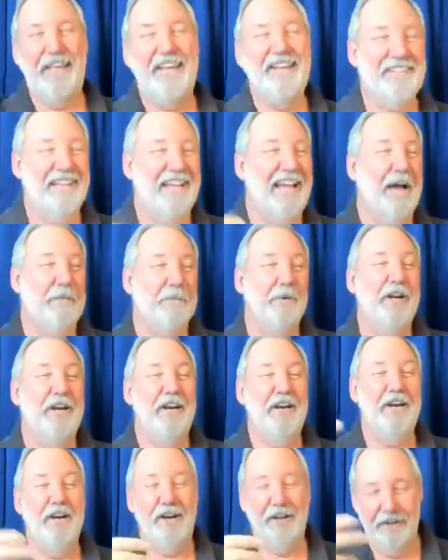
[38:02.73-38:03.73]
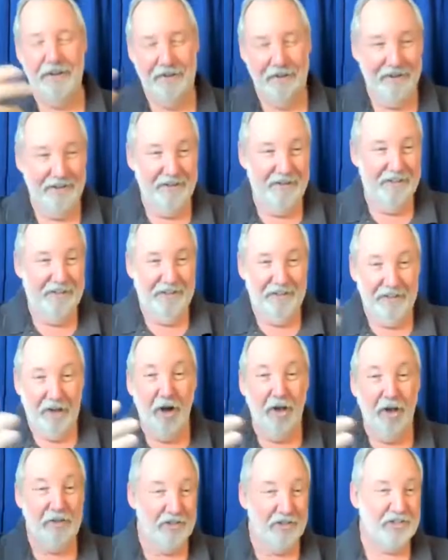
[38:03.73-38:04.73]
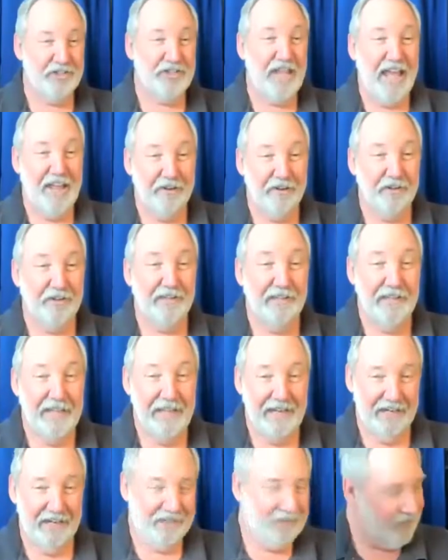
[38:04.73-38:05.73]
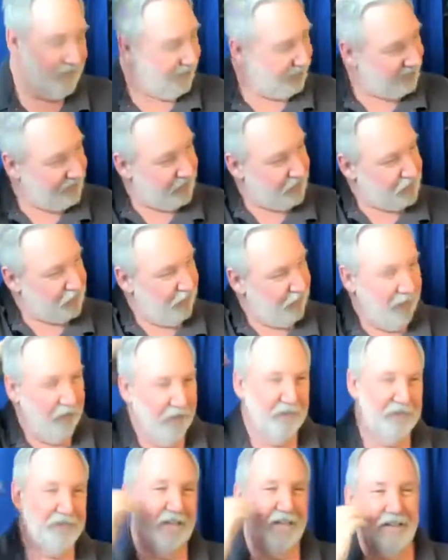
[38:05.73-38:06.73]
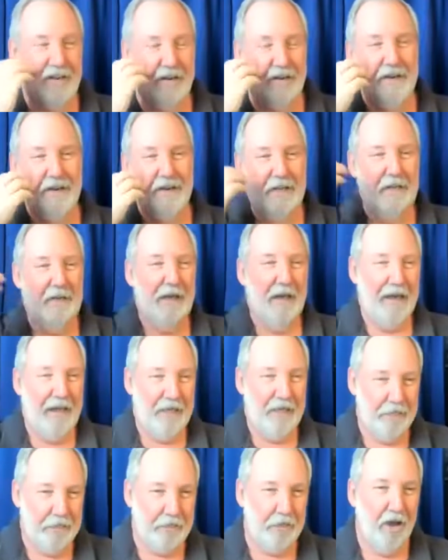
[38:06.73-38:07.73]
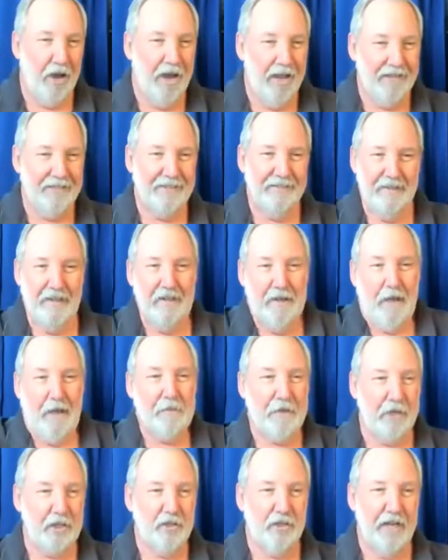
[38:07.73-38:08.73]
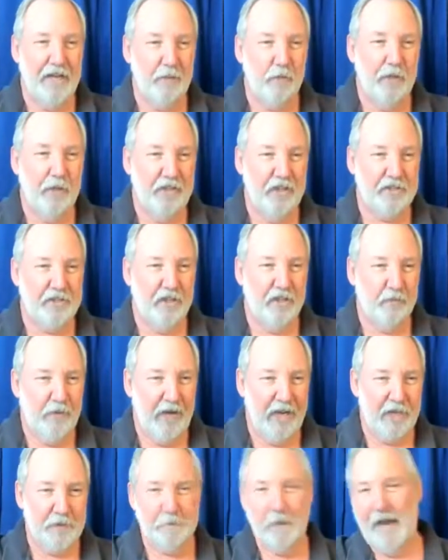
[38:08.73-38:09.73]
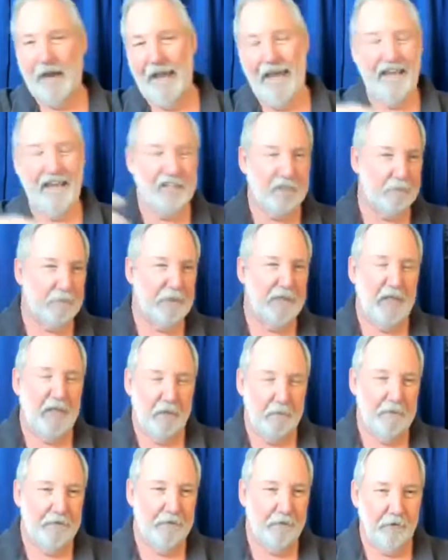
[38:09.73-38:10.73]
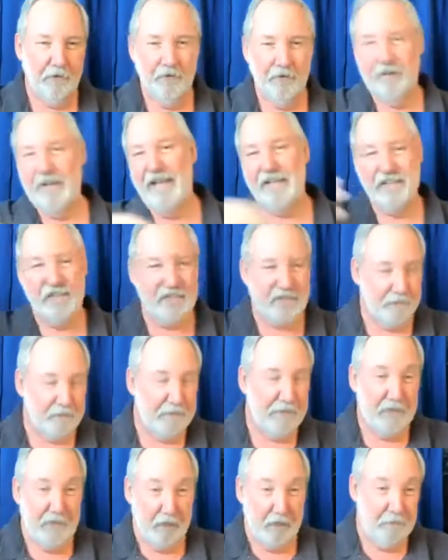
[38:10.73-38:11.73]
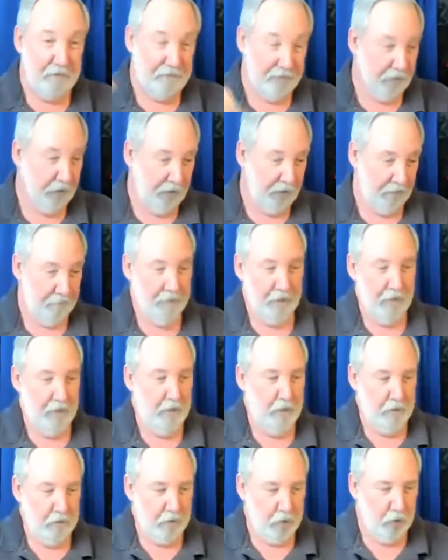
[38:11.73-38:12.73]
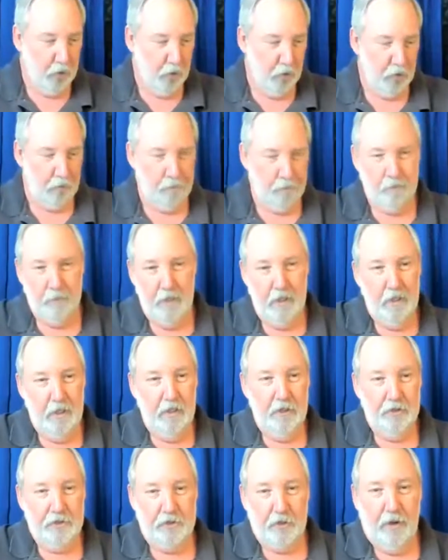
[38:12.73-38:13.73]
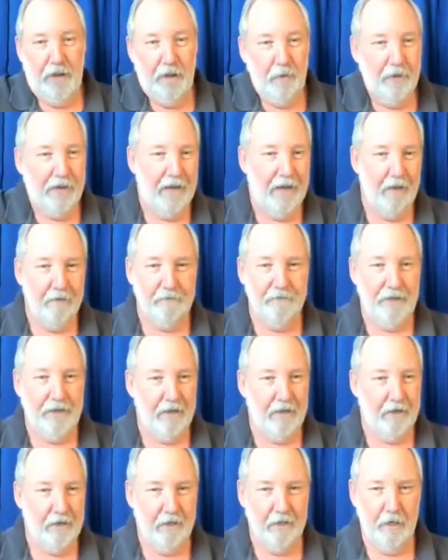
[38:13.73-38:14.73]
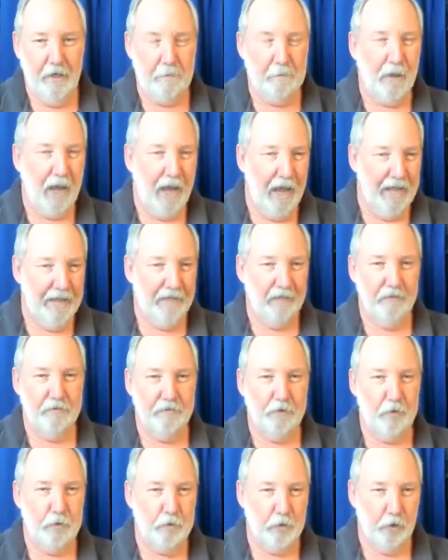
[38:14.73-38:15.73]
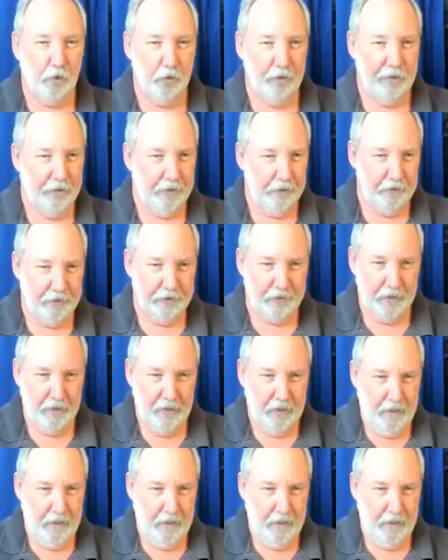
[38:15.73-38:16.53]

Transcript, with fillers: easily operated on all the standard Linux distros. And I thought, yeah, I'm going to try and run this on Raspberry. Has it been done before? Yes, it's been done before cool. So I went out and found a, a pile of tutorials